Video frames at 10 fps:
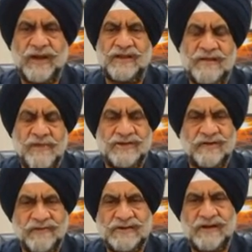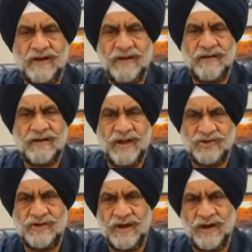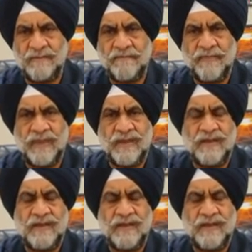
have done their Bachelor of Engineering,